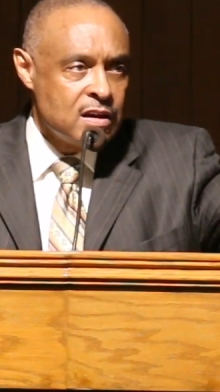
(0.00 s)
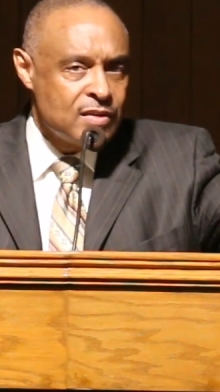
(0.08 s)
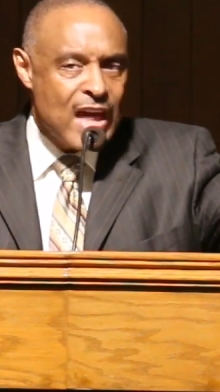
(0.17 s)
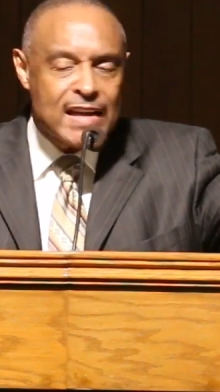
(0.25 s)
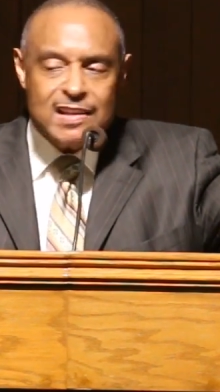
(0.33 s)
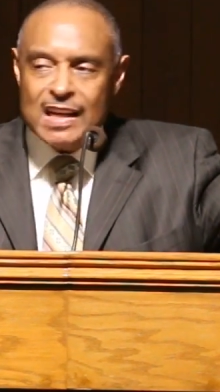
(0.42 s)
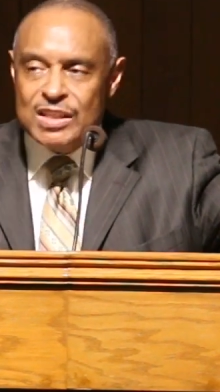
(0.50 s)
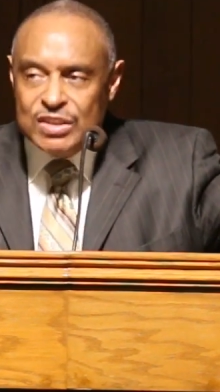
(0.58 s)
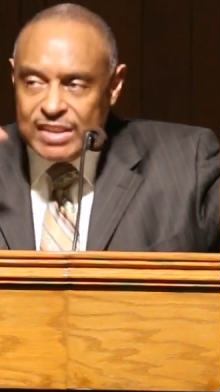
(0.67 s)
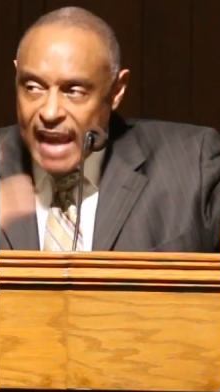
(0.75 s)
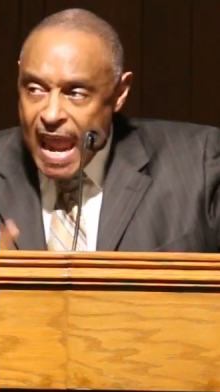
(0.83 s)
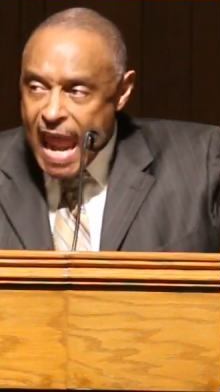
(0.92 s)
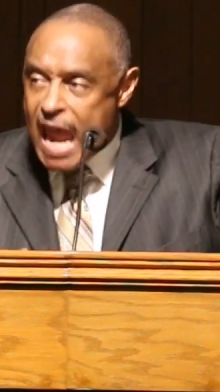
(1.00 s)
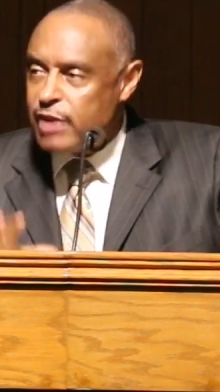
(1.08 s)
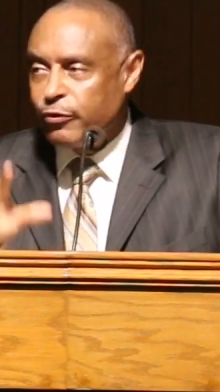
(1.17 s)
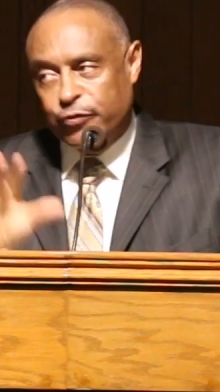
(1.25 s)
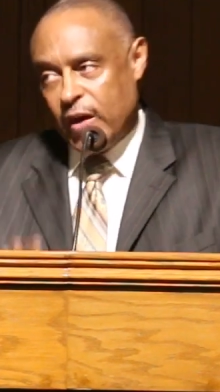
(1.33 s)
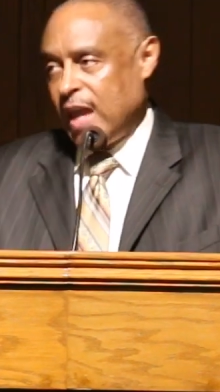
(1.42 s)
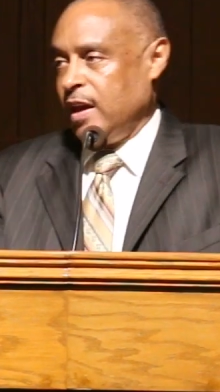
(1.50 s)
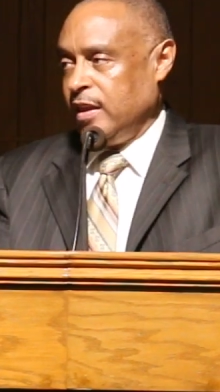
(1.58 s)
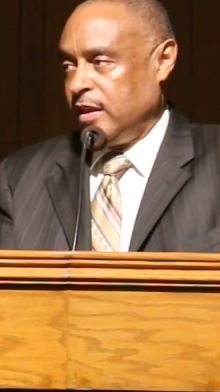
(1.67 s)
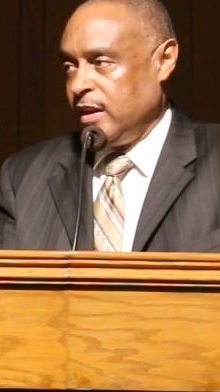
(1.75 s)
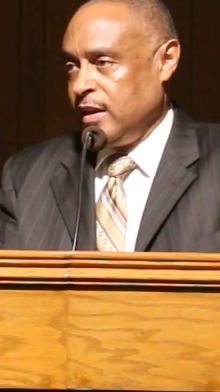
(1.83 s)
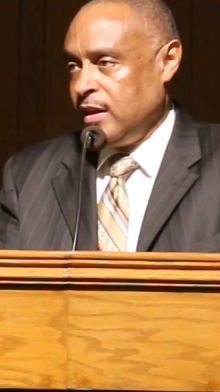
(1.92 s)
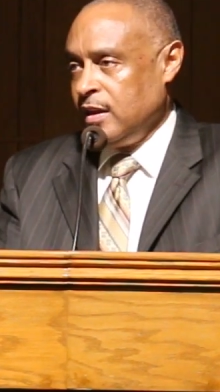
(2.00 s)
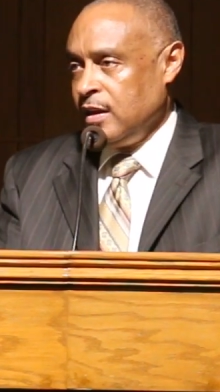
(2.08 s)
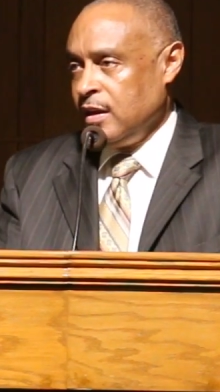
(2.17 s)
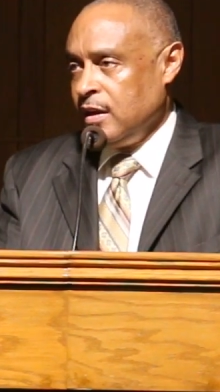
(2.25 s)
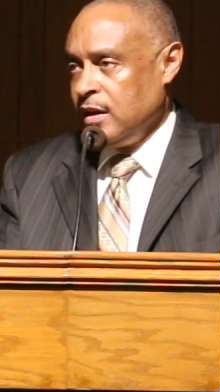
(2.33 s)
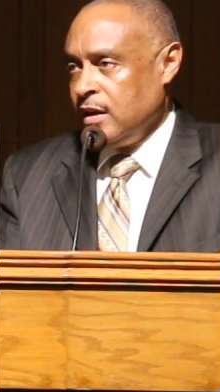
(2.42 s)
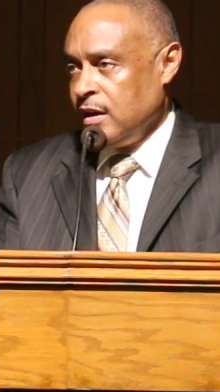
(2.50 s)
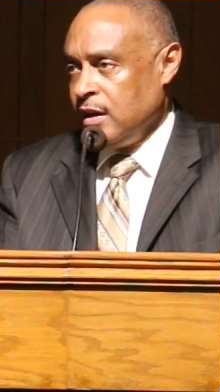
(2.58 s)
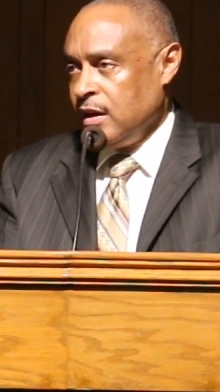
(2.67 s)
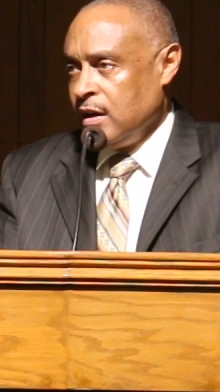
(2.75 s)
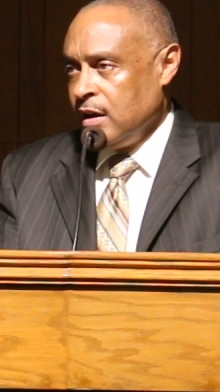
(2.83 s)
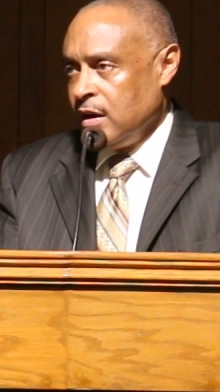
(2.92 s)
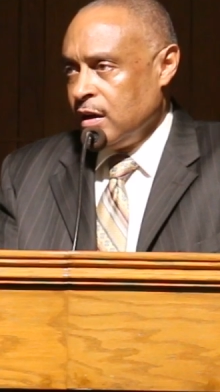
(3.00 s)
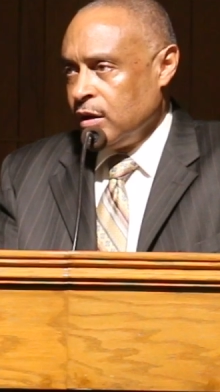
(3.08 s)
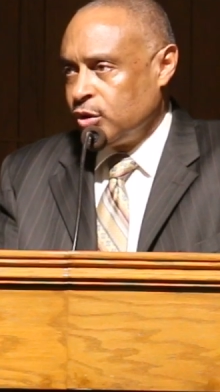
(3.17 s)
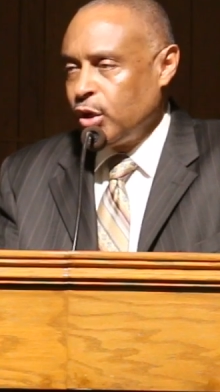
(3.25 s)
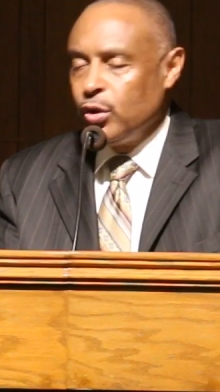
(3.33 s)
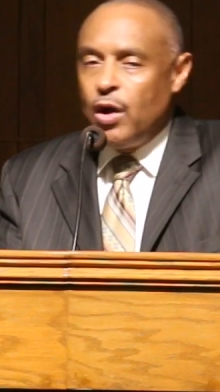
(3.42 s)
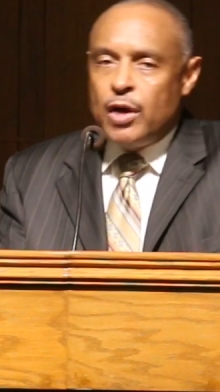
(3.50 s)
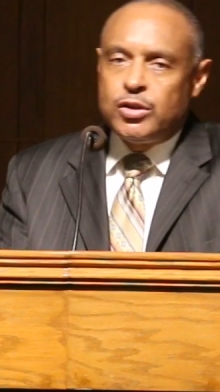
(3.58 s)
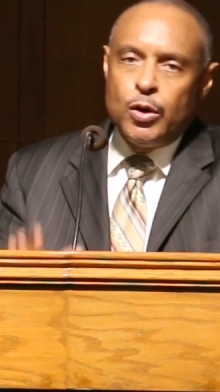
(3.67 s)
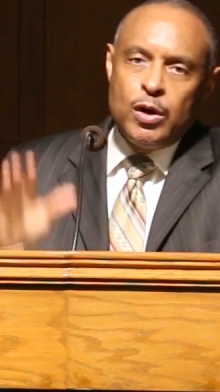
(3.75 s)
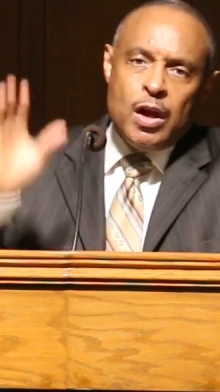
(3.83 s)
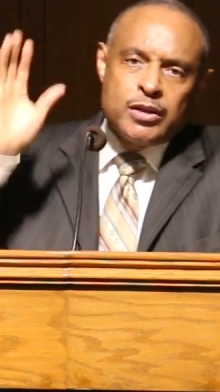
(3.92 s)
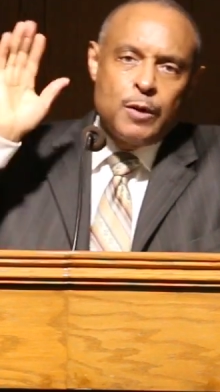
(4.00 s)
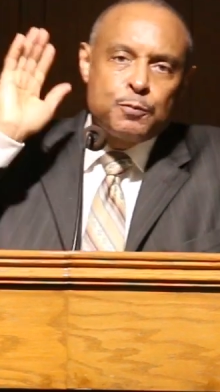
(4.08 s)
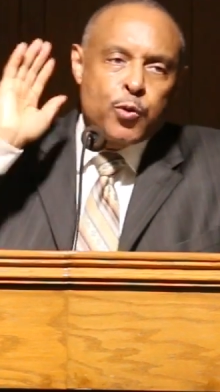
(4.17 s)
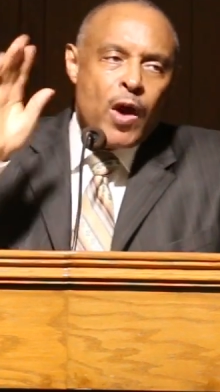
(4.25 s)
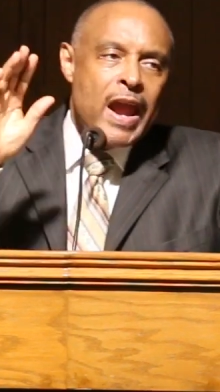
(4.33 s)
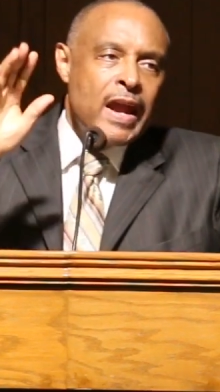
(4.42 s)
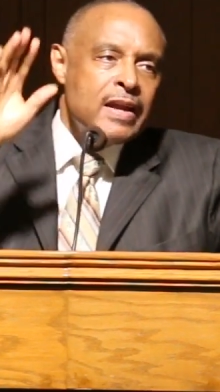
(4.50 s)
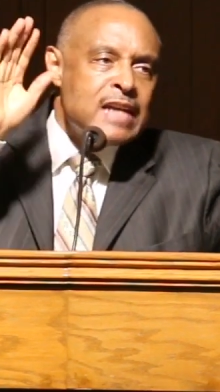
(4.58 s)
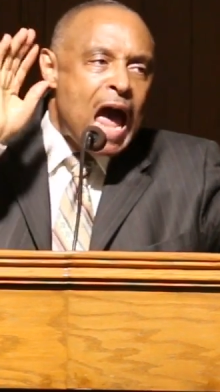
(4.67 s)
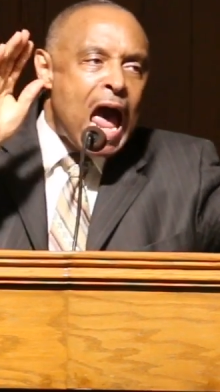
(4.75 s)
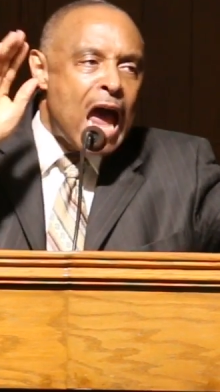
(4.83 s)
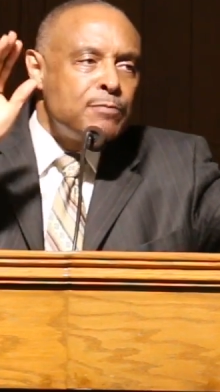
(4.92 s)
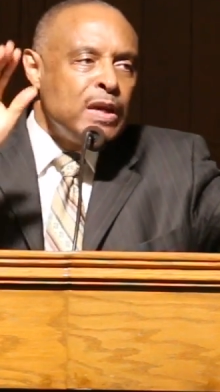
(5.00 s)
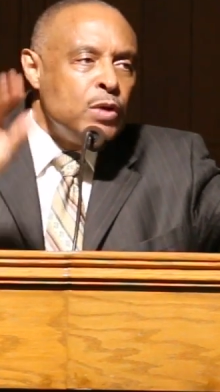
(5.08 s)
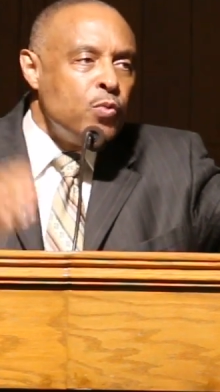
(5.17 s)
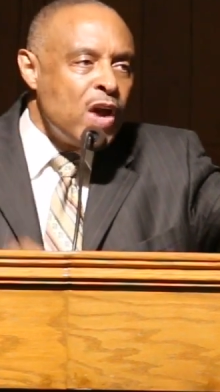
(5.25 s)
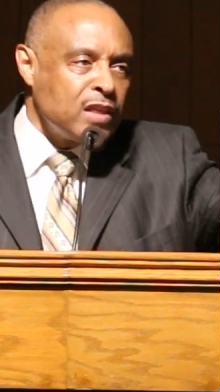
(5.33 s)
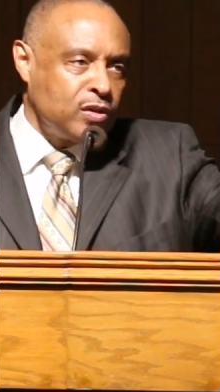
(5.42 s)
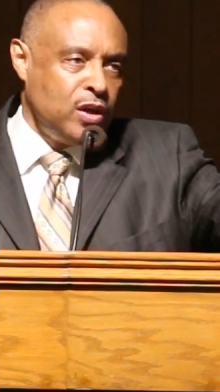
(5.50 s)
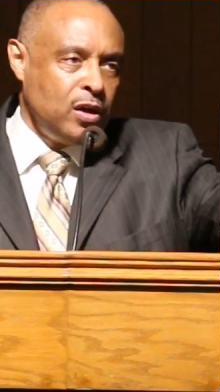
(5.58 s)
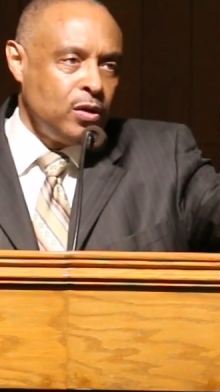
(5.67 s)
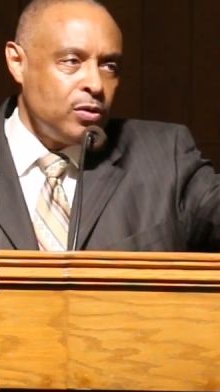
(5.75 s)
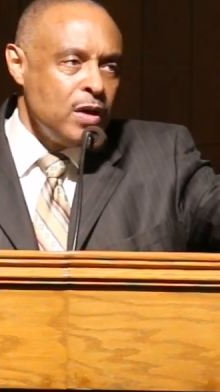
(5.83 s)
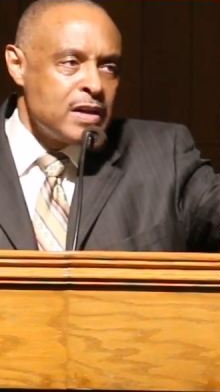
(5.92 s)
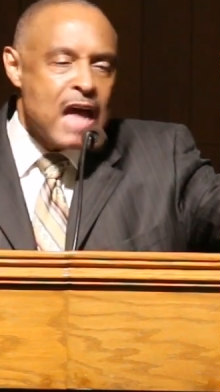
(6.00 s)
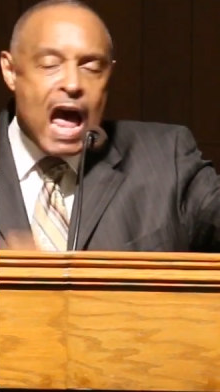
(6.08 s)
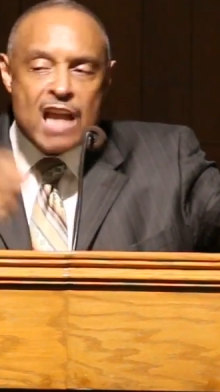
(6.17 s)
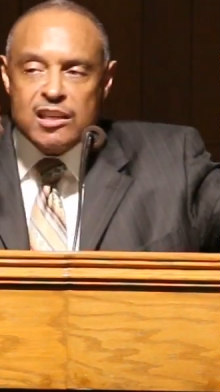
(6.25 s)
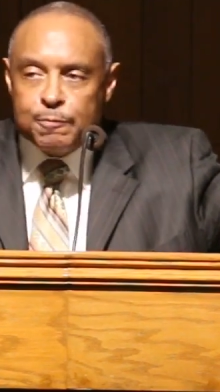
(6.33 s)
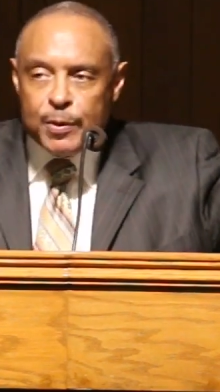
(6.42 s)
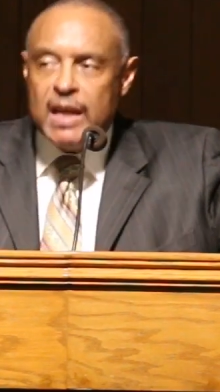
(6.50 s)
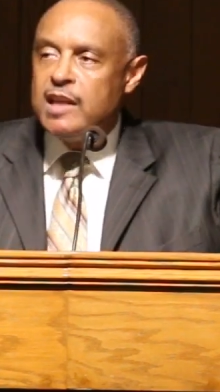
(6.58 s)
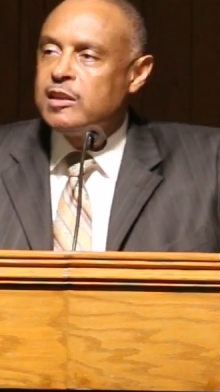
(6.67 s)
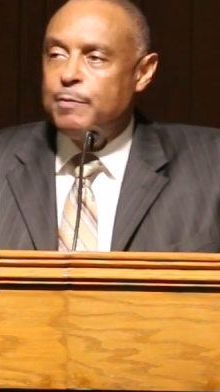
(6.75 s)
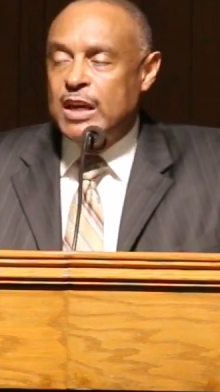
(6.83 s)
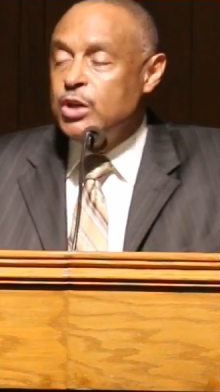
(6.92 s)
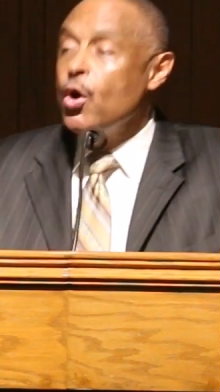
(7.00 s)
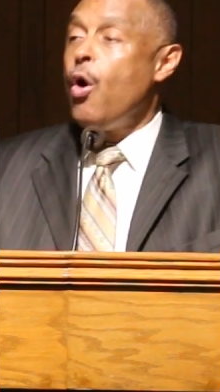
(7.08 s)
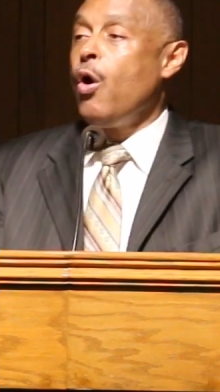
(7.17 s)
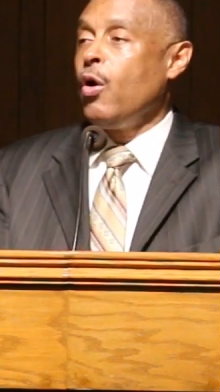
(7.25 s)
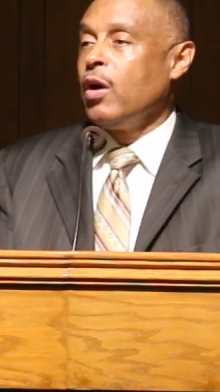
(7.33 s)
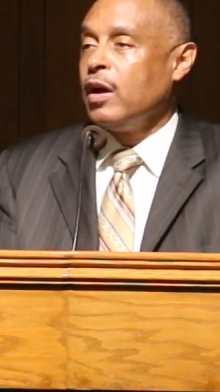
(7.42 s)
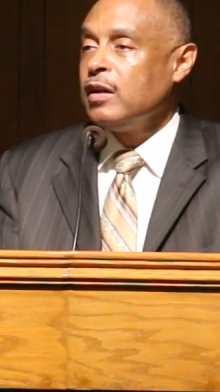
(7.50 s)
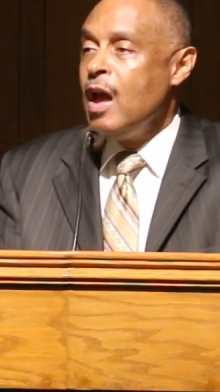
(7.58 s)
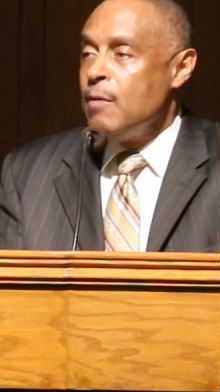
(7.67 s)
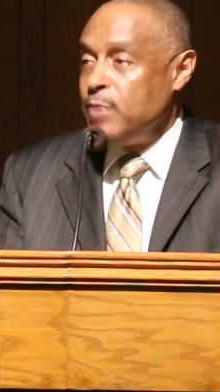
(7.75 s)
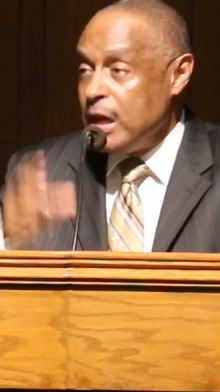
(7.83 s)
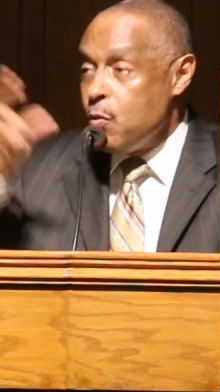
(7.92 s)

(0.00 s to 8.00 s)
That's a dead faith. To pray, God be with you. God's peace be yours. Be